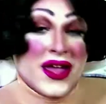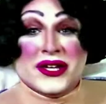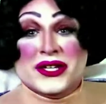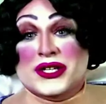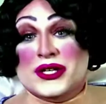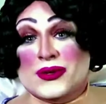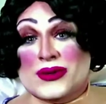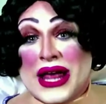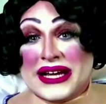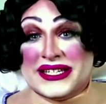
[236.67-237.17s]

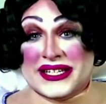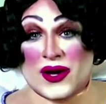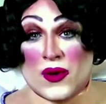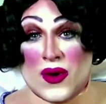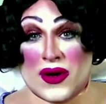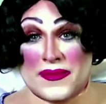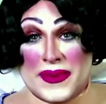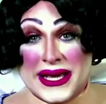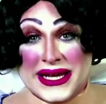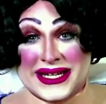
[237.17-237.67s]
Do you like to
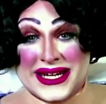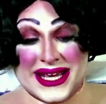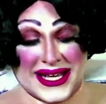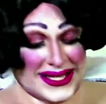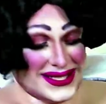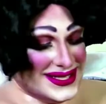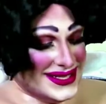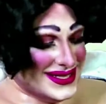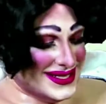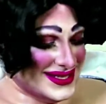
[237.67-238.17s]
go on
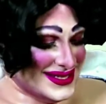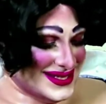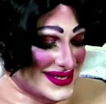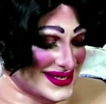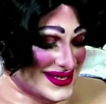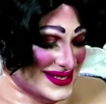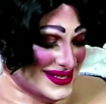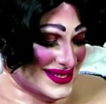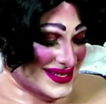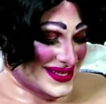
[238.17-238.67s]
picnics?
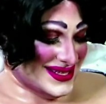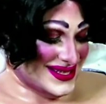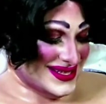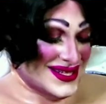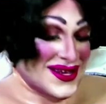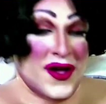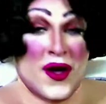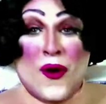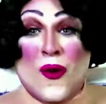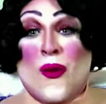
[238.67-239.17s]

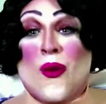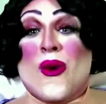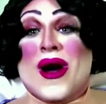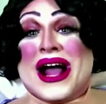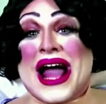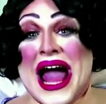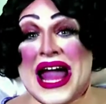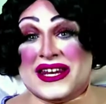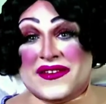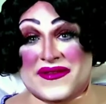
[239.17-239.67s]
Well,
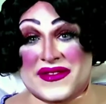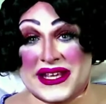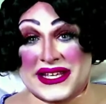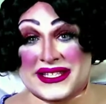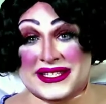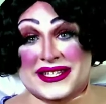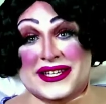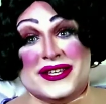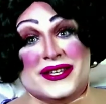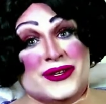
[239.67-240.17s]
what kind of
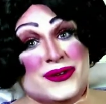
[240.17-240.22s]
things do